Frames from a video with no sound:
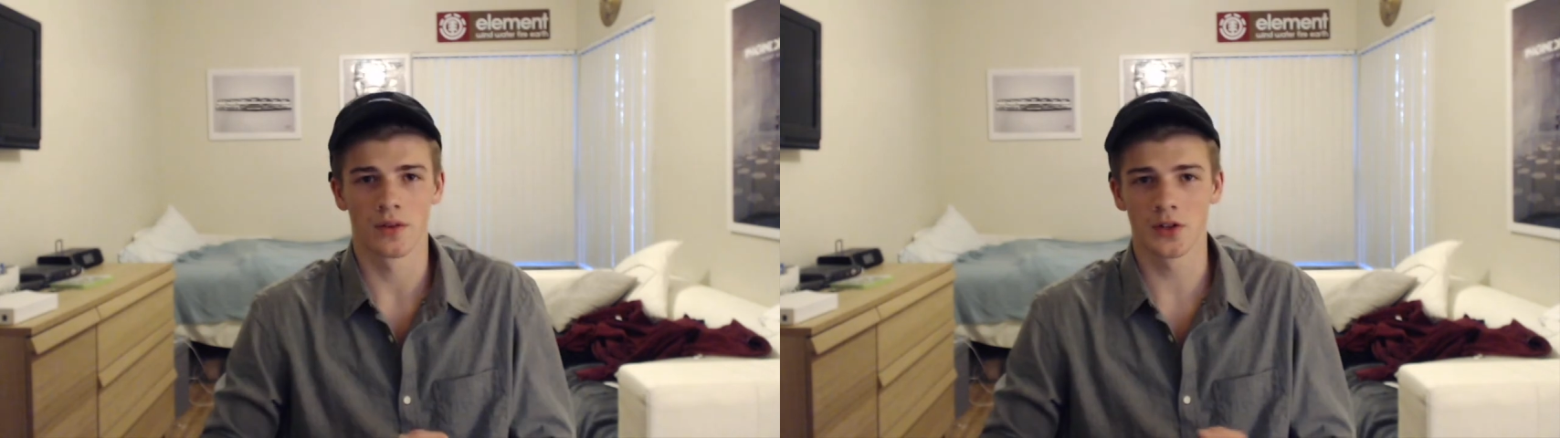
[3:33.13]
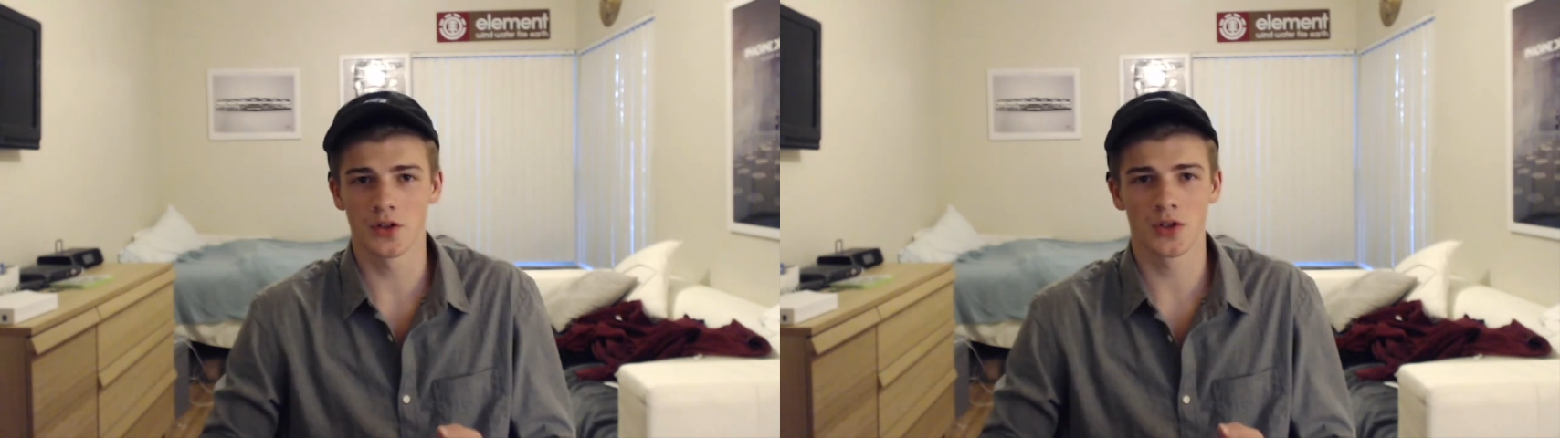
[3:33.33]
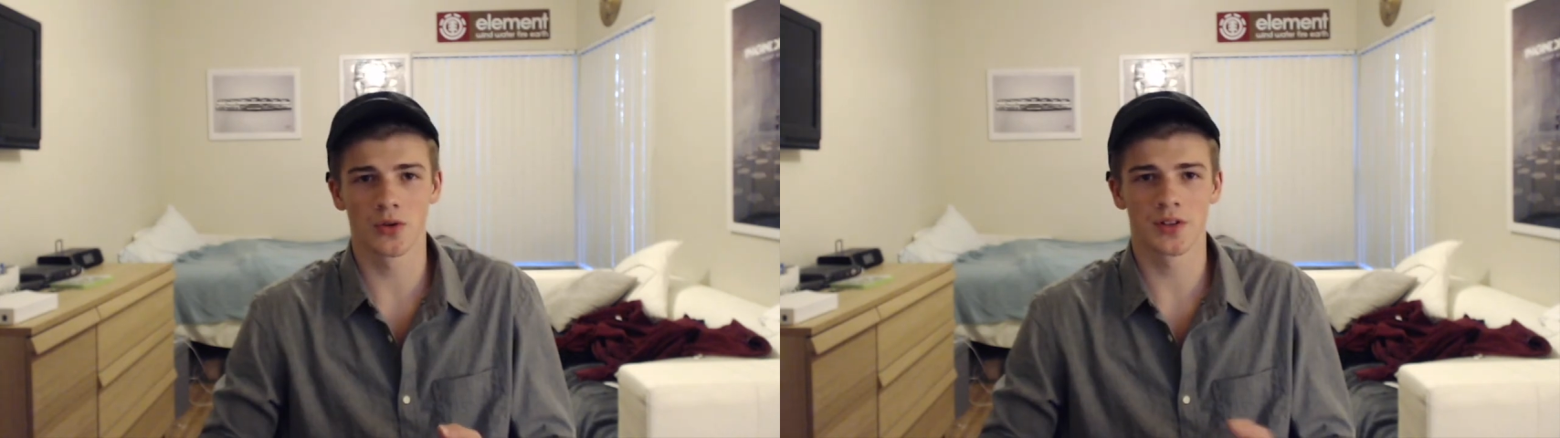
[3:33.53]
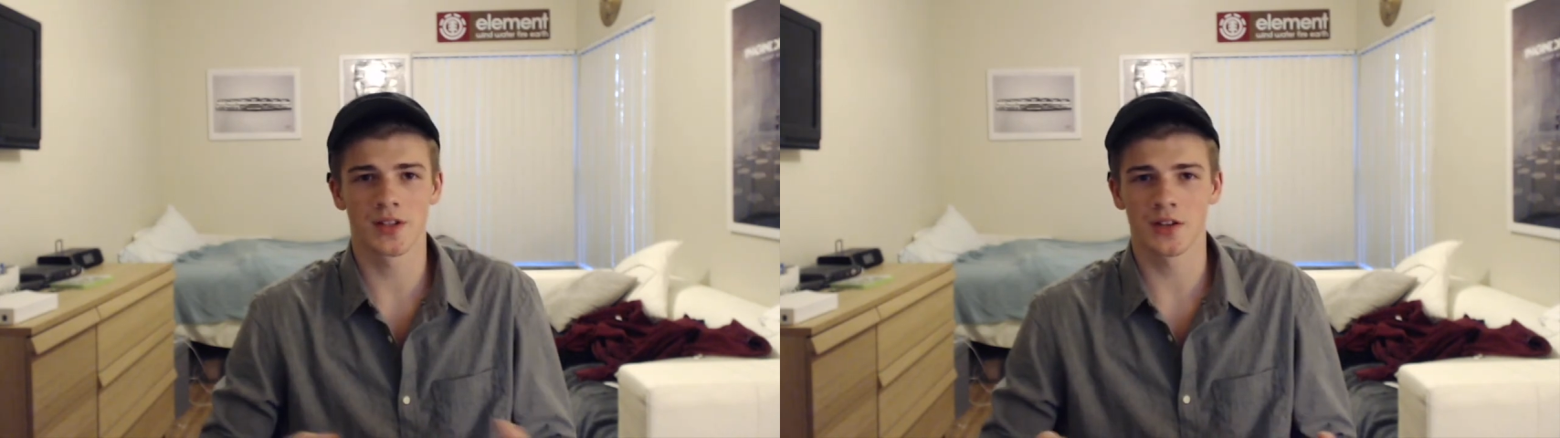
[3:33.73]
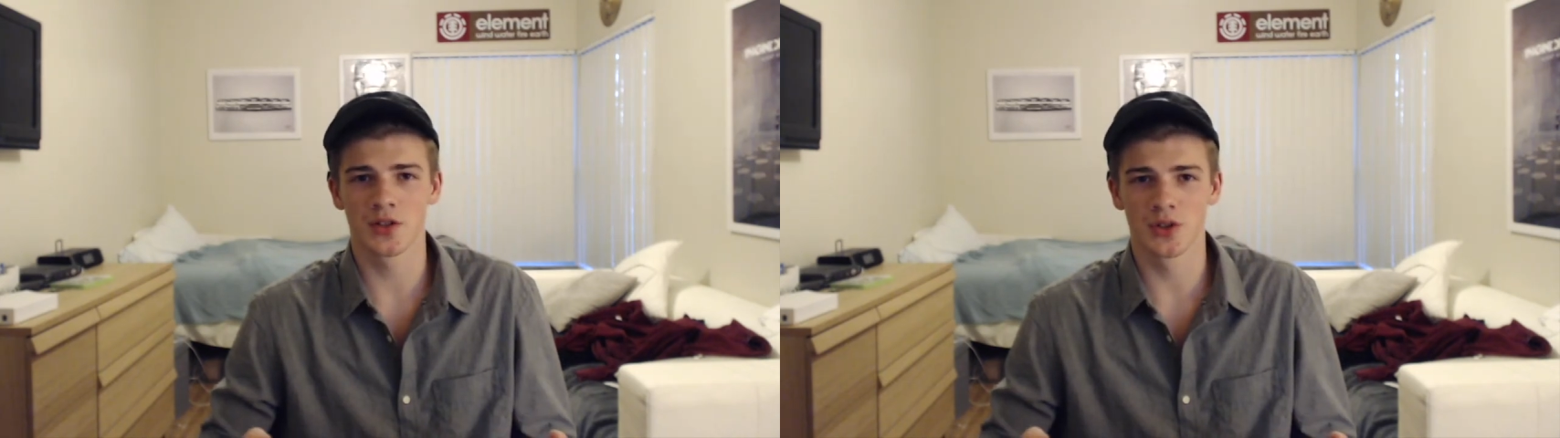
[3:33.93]
They just told us
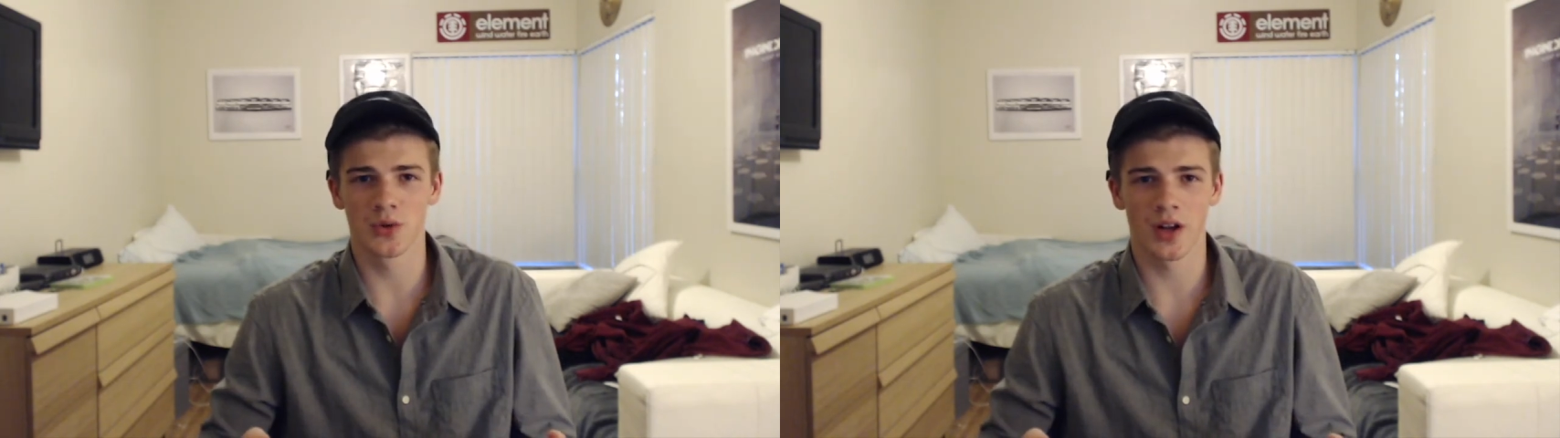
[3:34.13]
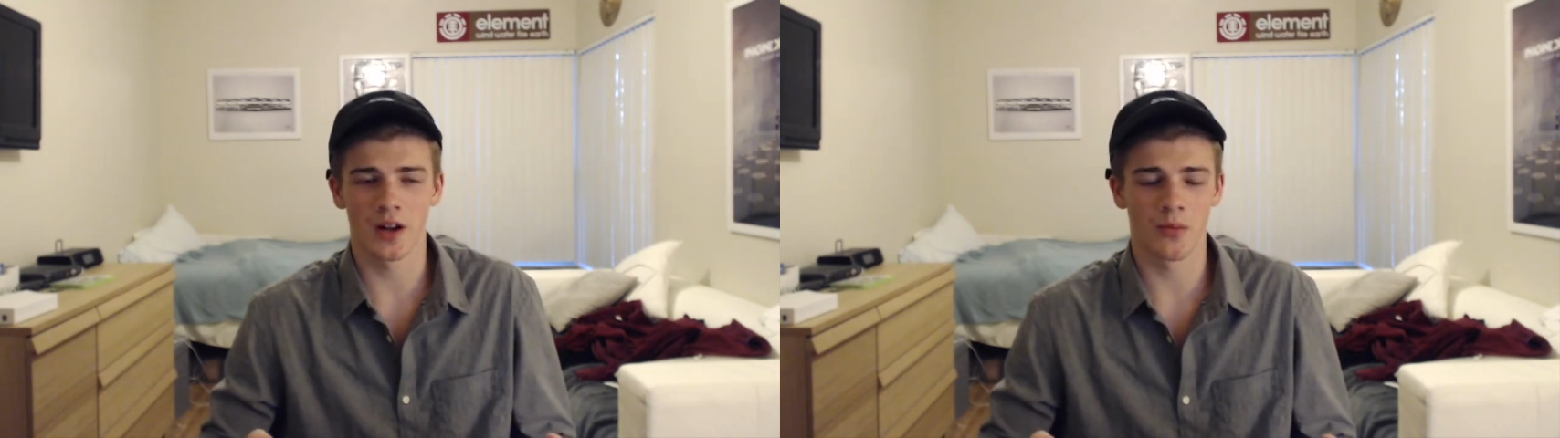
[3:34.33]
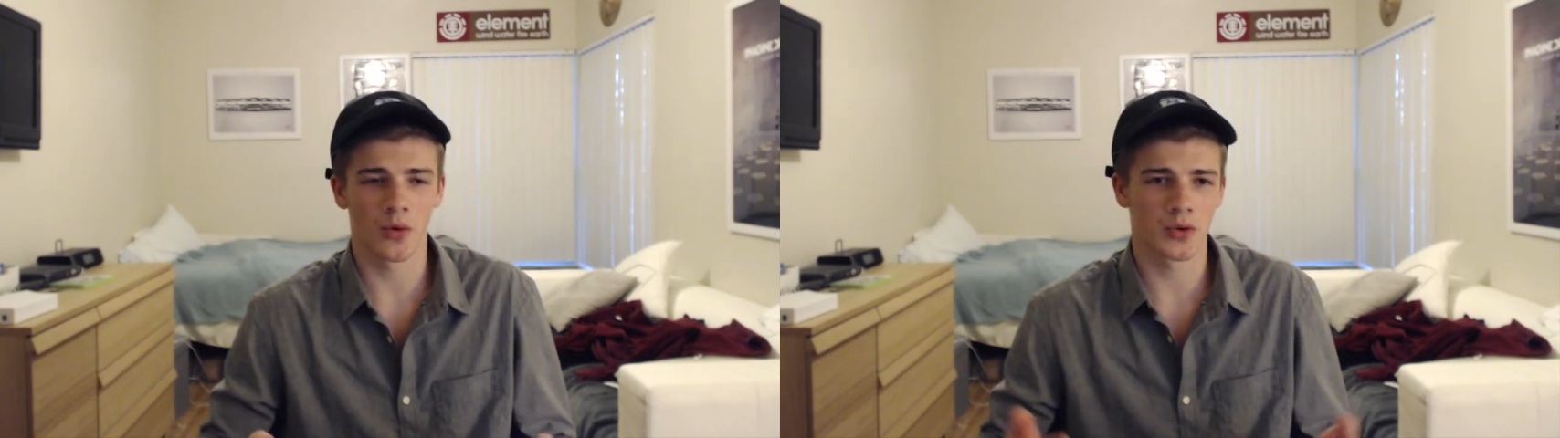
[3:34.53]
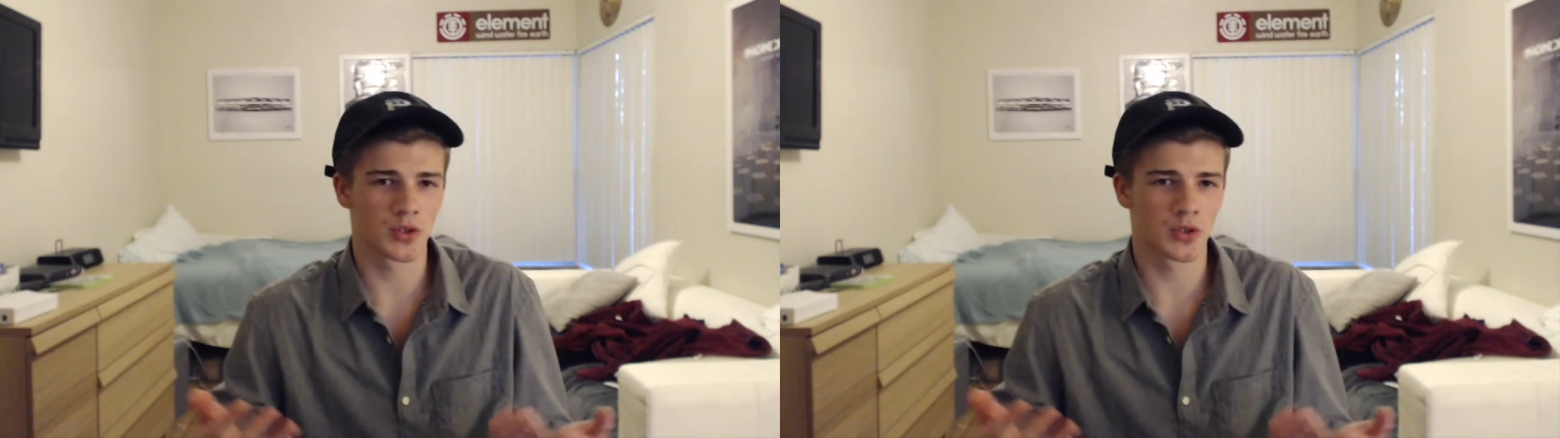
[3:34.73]
not to do it anymore,